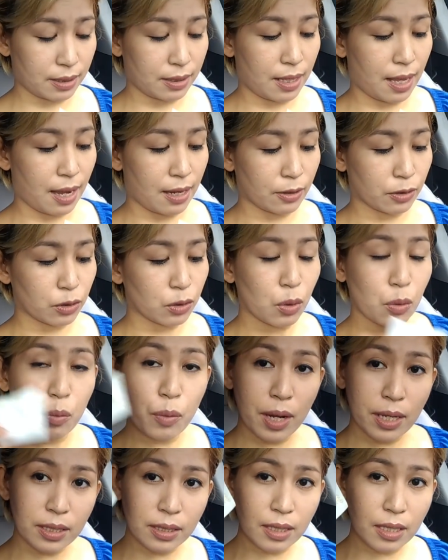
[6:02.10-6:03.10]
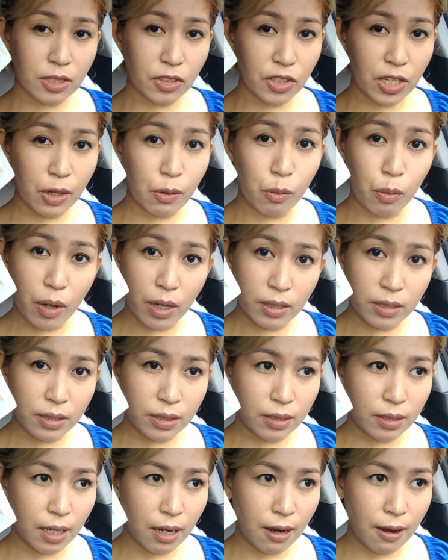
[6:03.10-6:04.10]
lang. So 1 sachet was
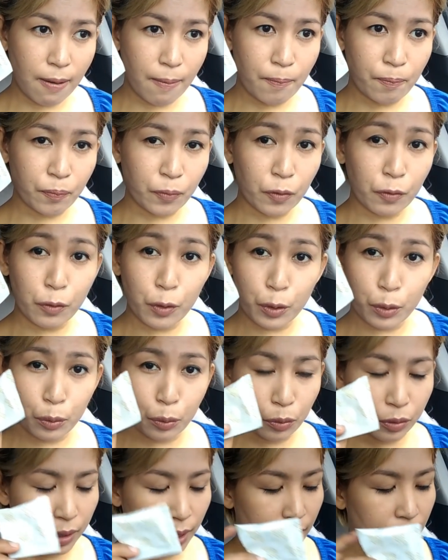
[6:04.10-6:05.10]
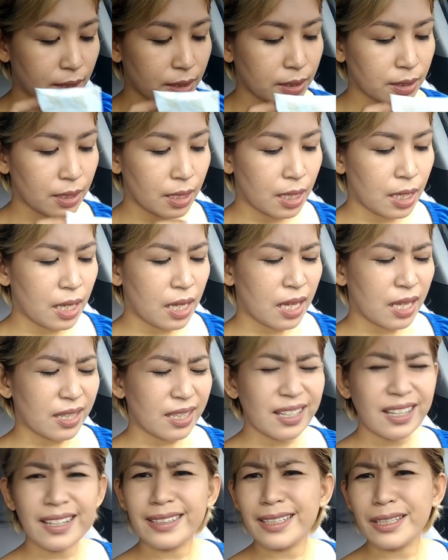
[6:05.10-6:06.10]
for 2 days.
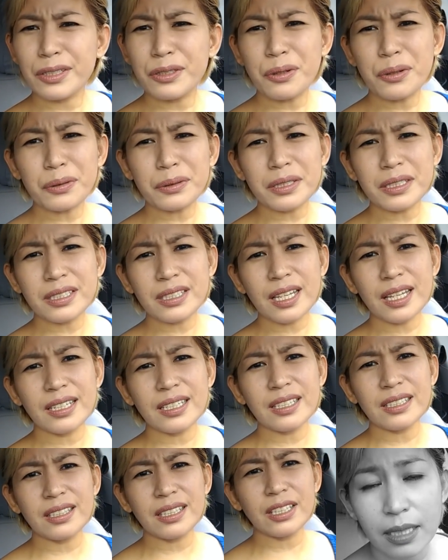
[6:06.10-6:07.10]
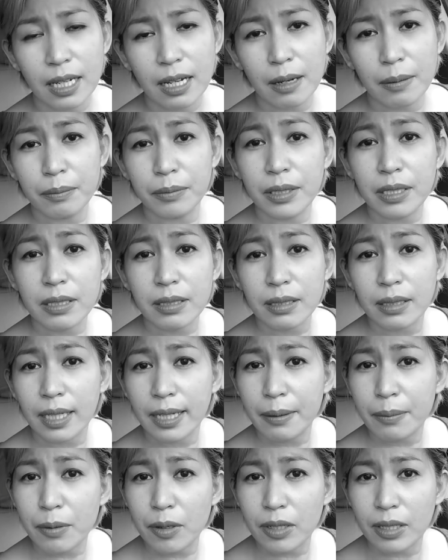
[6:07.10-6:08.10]
Then I didn't notice anything.
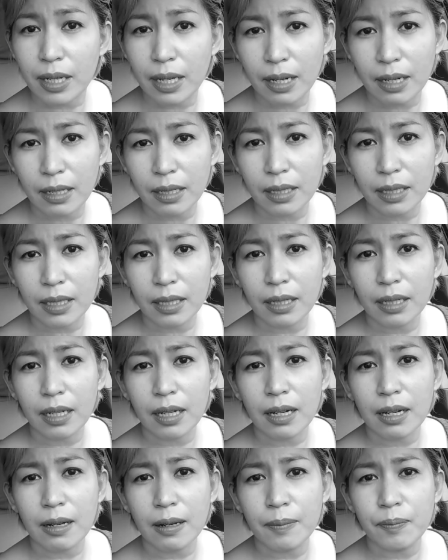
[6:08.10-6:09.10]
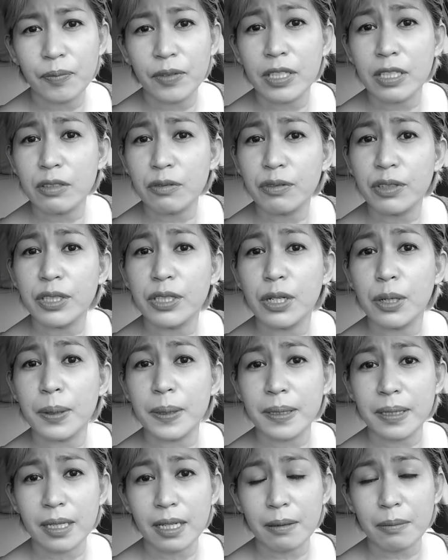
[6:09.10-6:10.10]
Disclaimer lang. This video
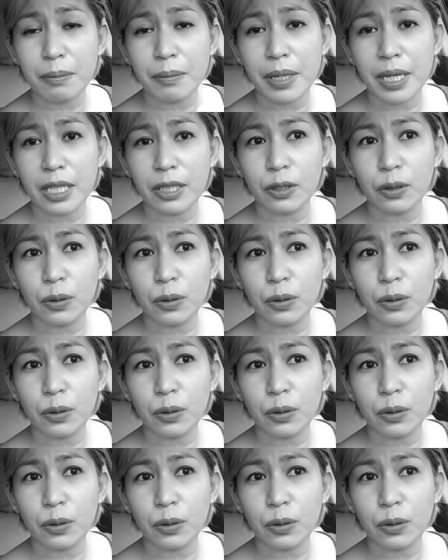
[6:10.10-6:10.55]
is not meant